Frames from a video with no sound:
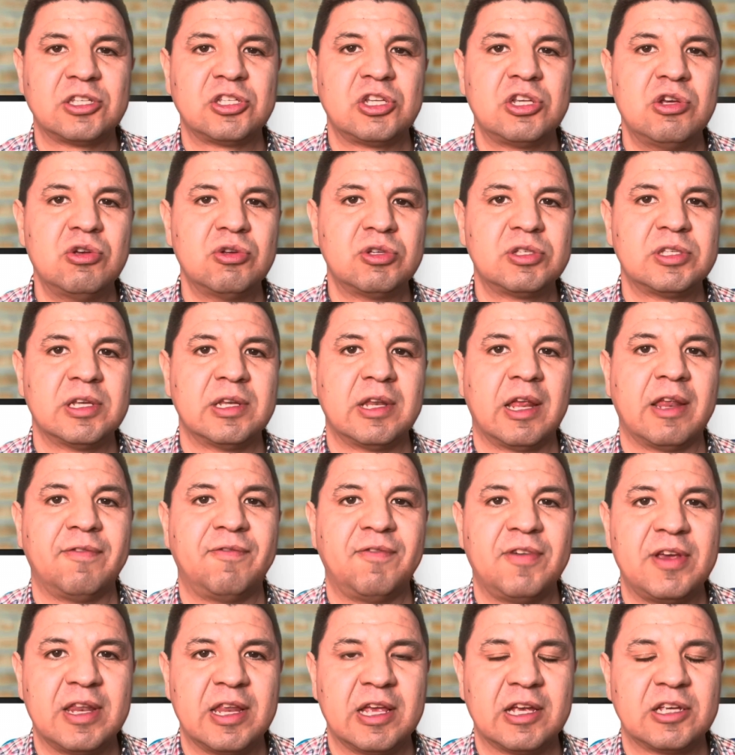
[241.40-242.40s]
Houston, and
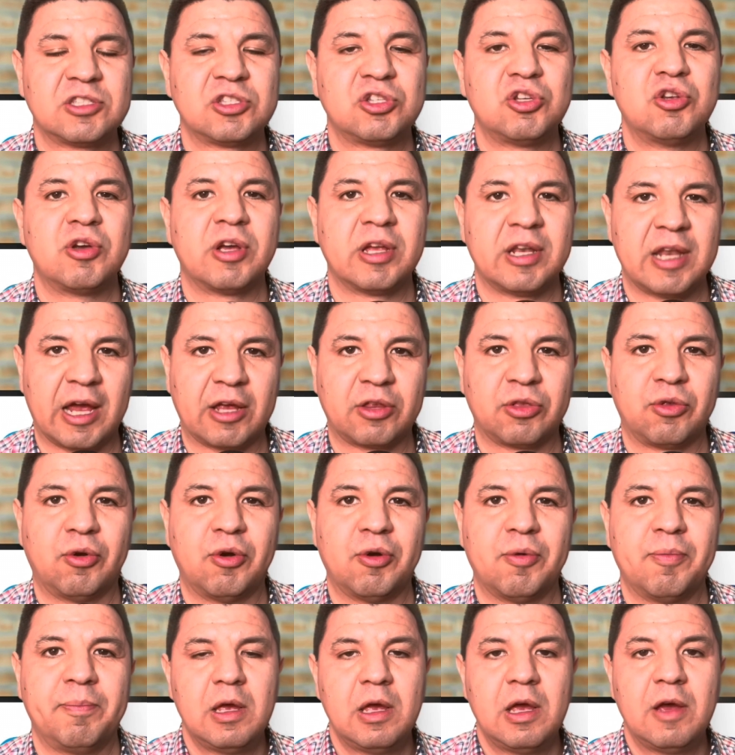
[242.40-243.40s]
Phoenix to connect through.
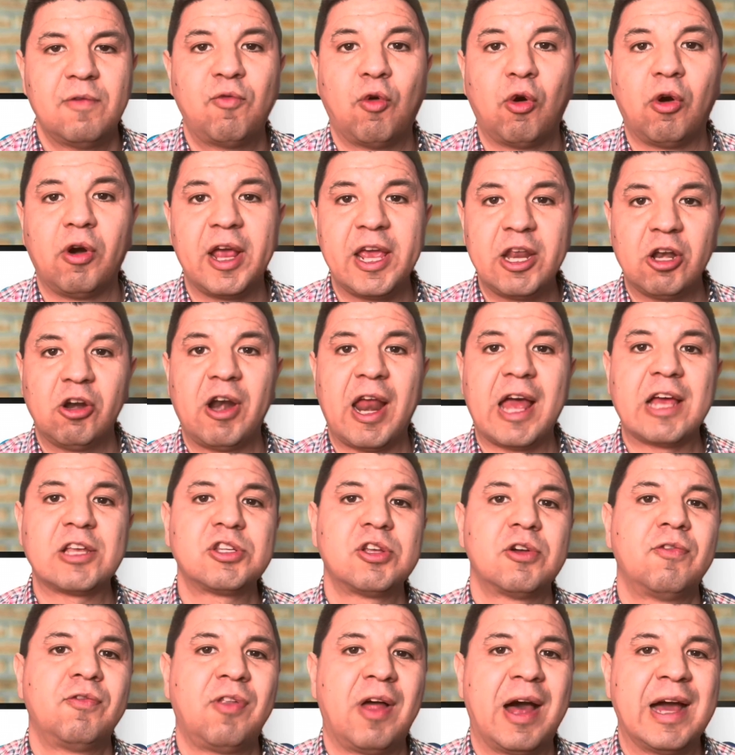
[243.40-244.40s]
For international
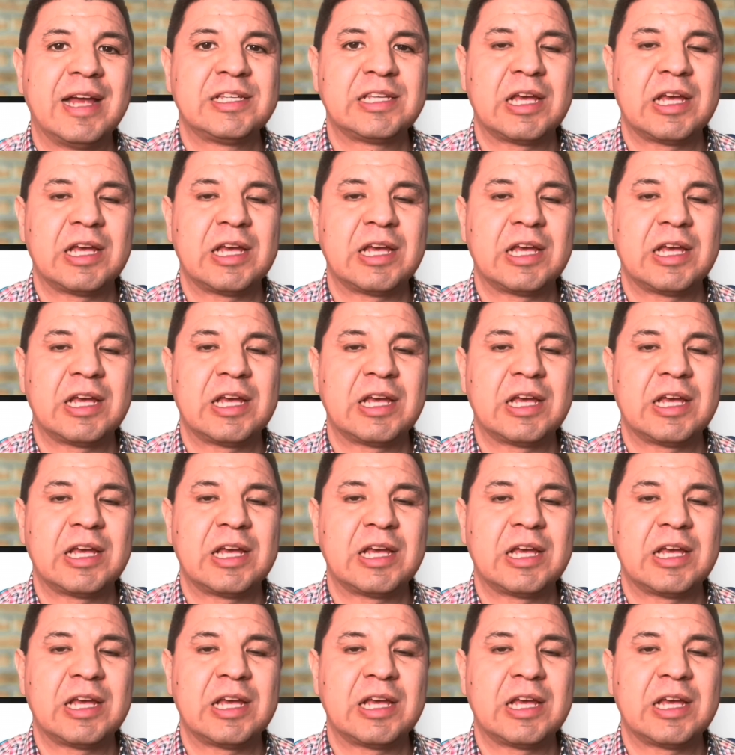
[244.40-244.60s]
flights, I